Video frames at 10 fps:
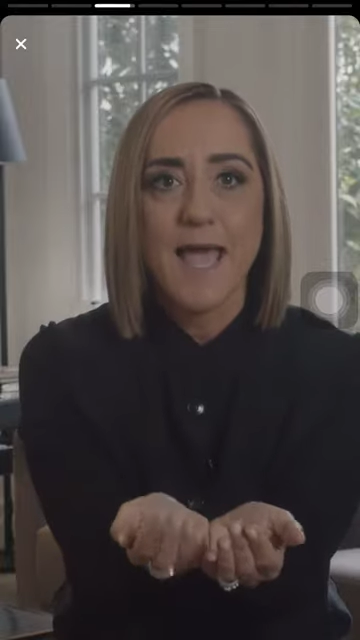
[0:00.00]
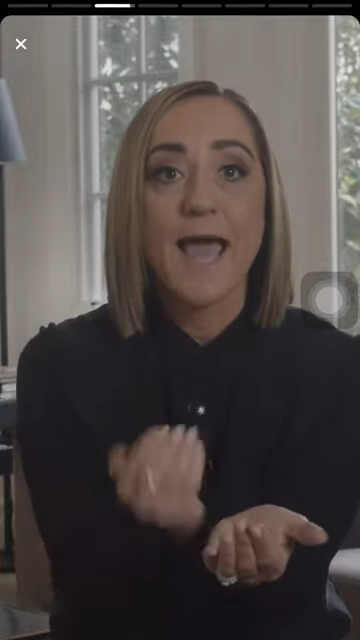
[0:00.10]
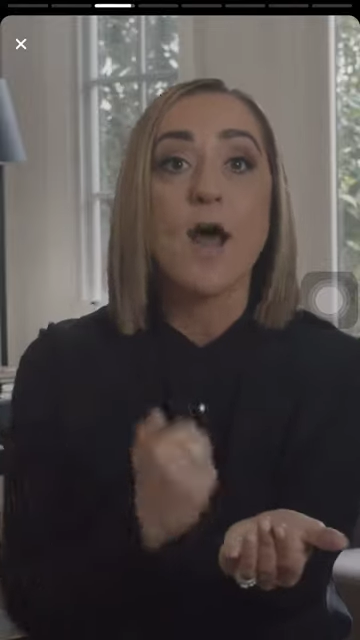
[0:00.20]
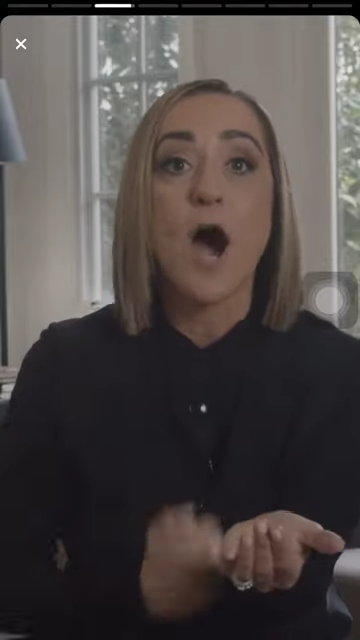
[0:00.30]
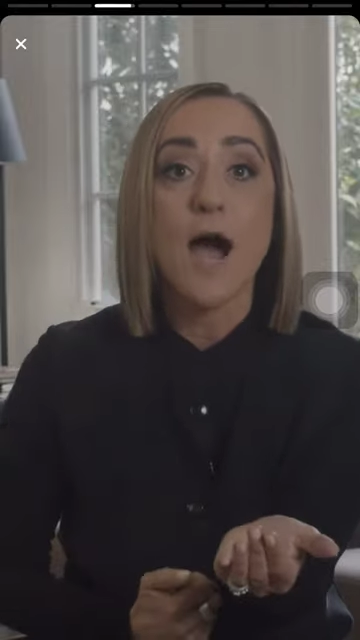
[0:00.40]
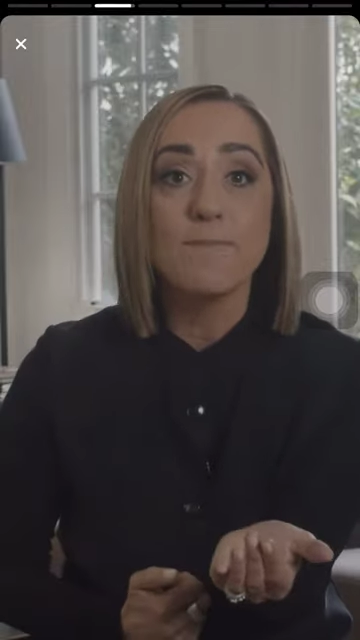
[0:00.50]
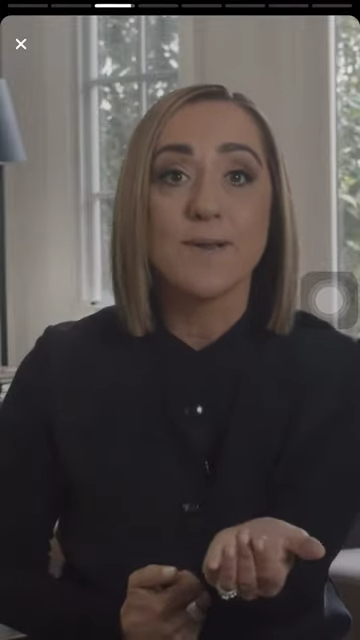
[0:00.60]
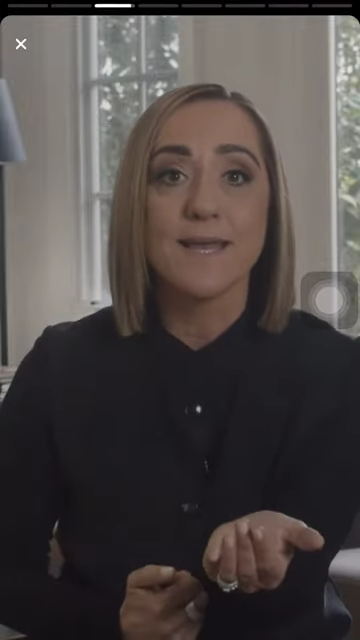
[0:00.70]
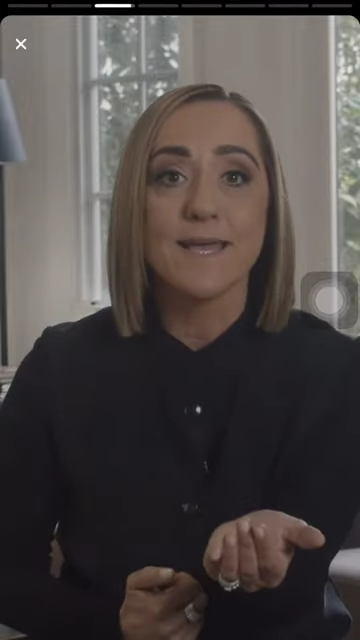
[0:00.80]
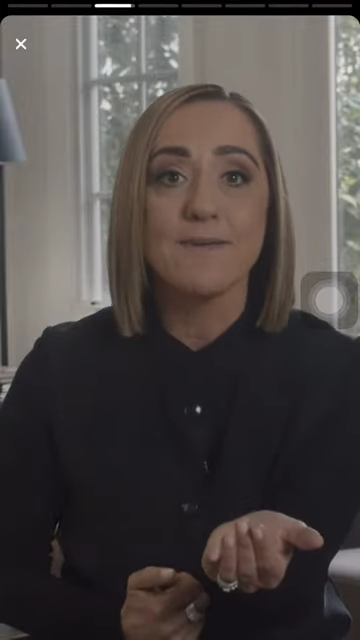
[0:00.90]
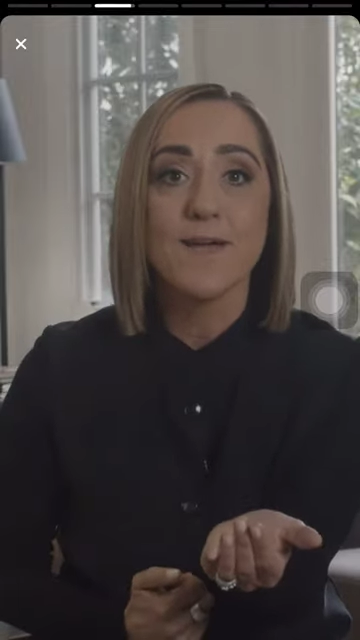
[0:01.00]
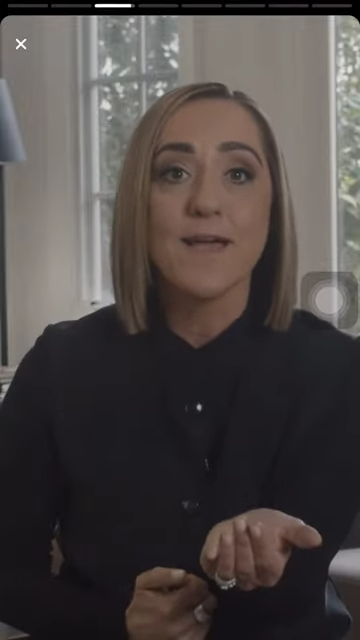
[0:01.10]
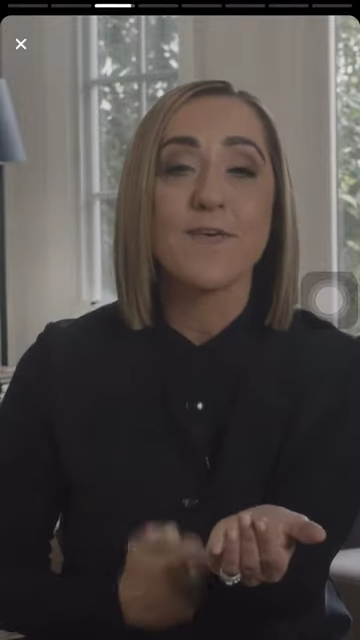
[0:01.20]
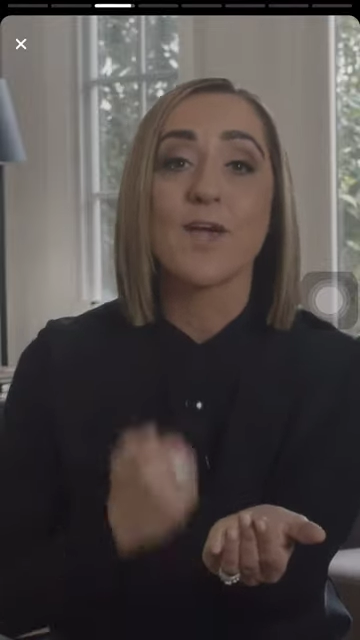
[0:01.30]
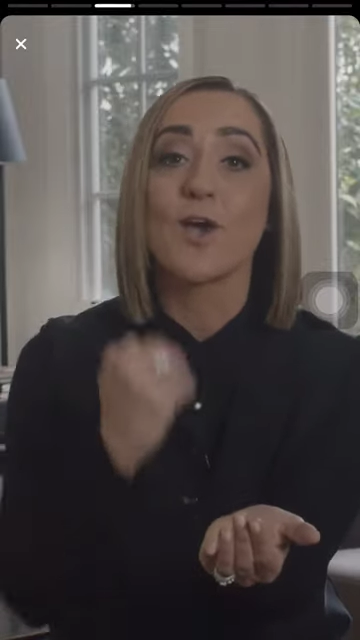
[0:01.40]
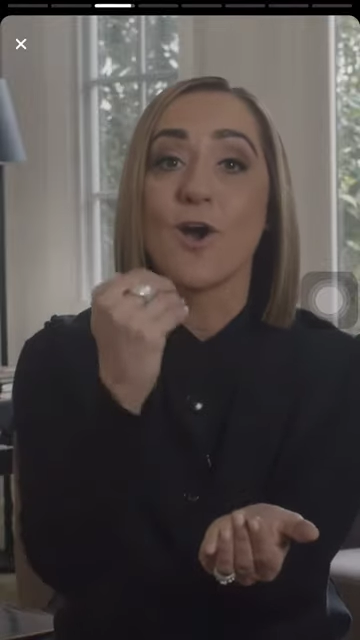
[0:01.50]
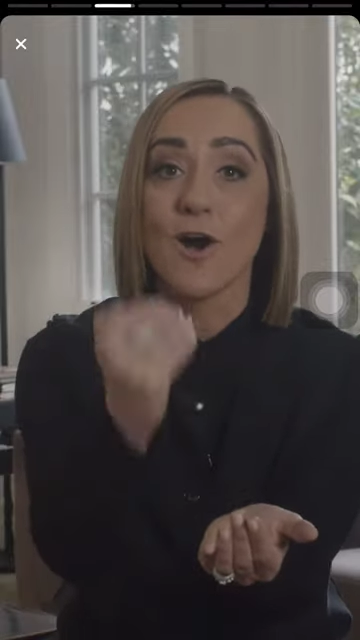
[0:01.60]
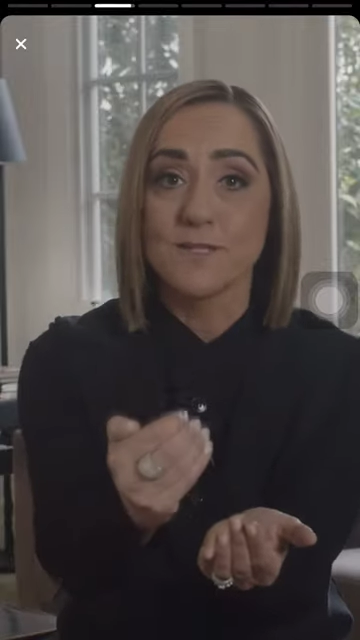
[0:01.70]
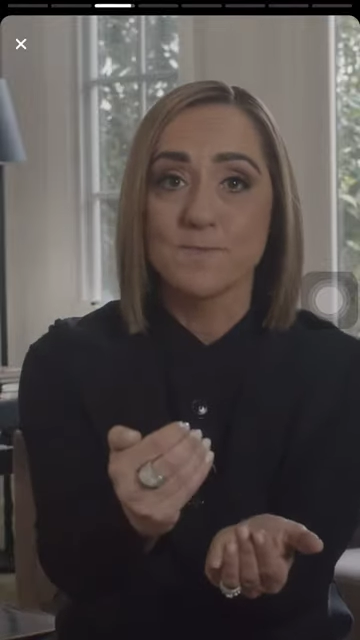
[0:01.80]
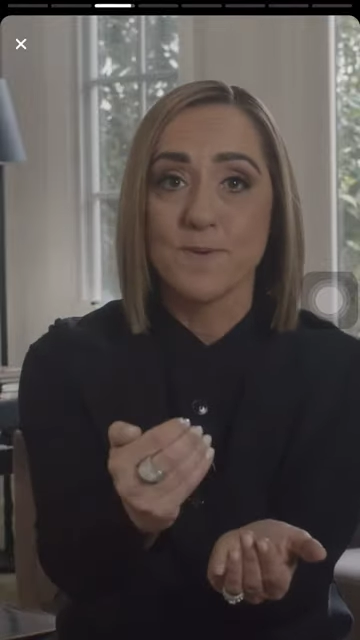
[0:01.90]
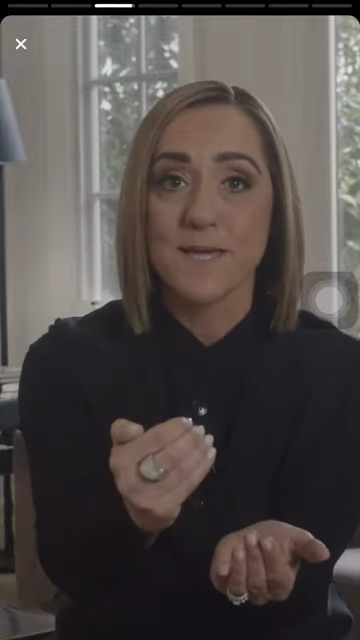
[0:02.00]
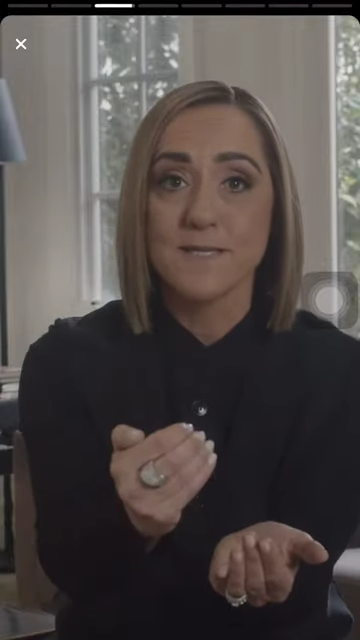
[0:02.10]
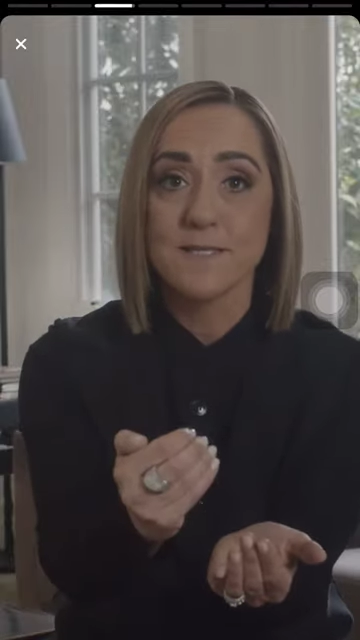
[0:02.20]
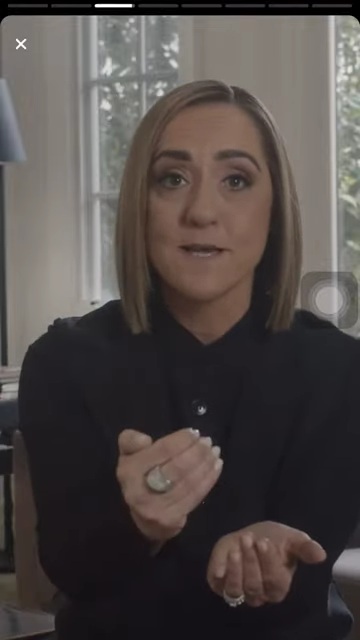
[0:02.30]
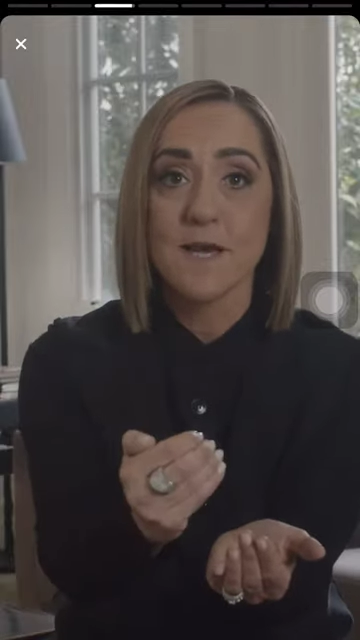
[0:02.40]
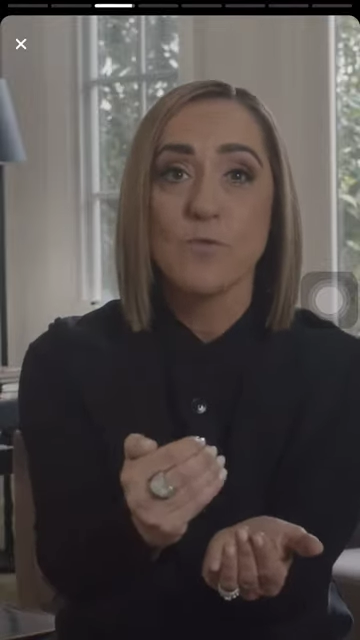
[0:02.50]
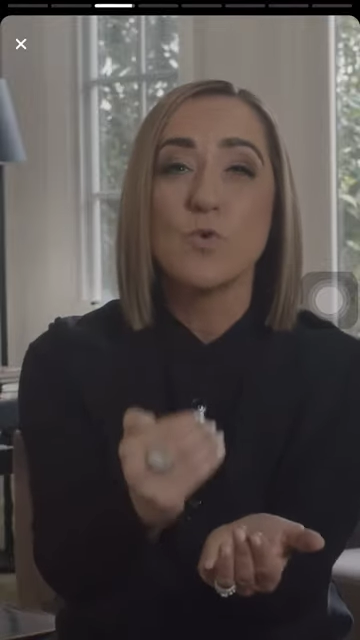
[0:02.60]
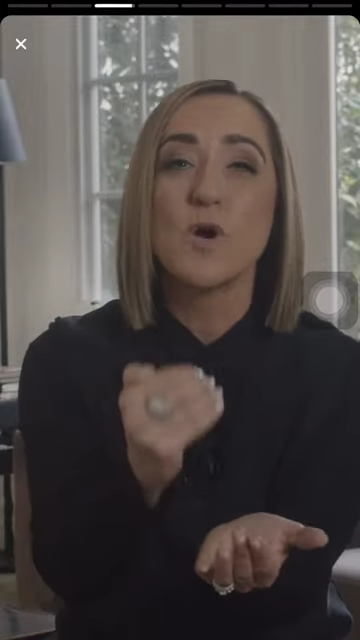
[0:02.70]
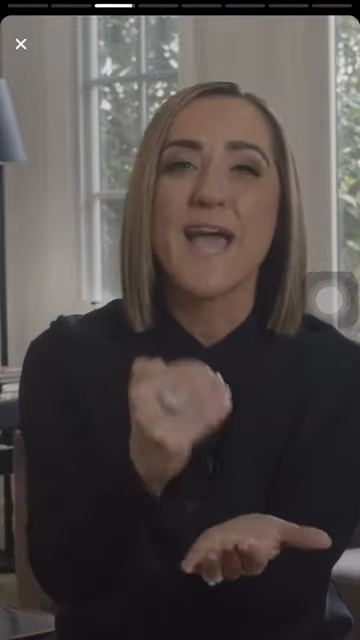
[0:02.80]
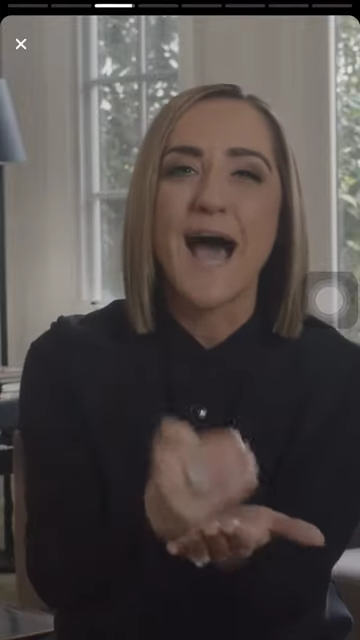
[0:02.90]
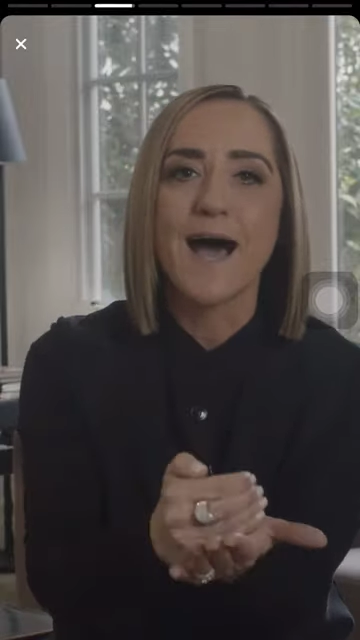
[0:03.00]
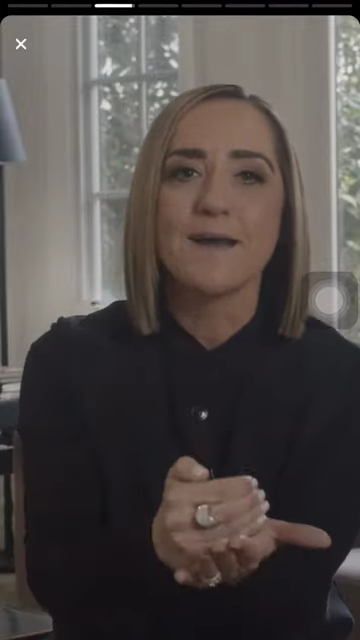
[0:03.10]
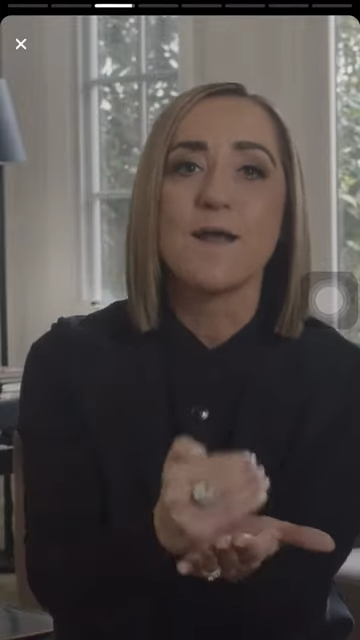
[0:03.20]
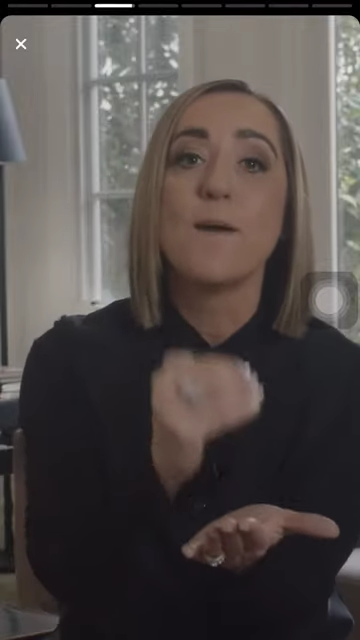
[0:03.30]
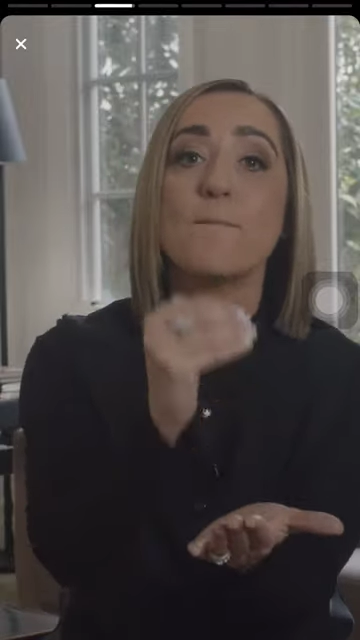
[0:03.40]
And I believe that God's peace will guard,